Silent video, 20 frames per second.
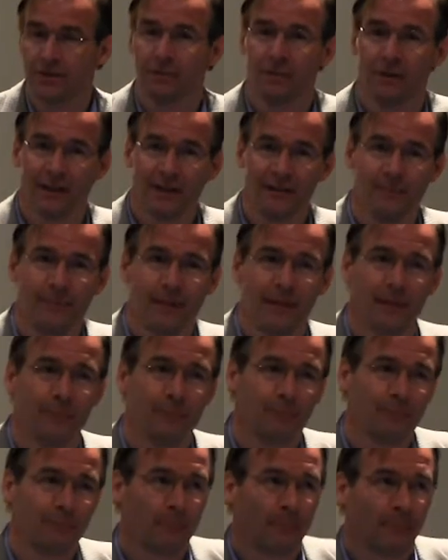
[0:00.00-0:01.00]
And believe me,
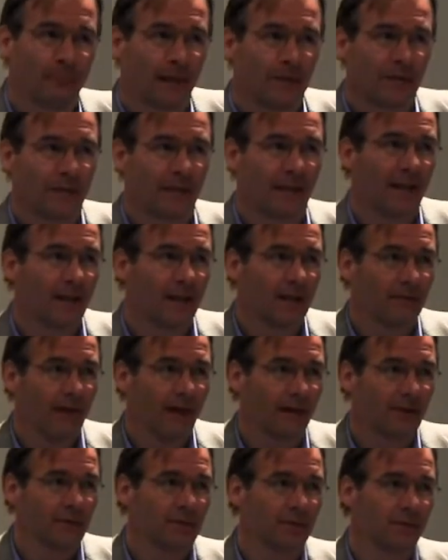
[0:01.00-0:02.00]
to take
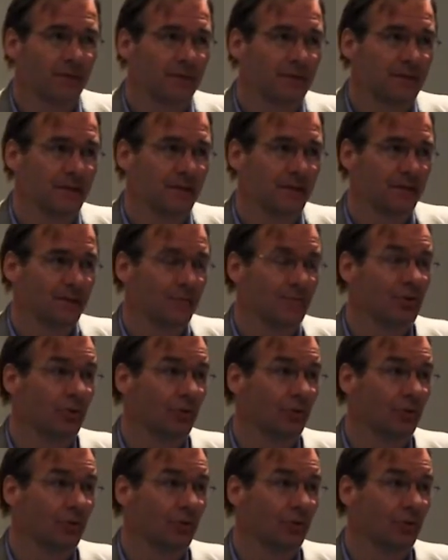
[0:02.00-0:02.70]
advantage of these systems,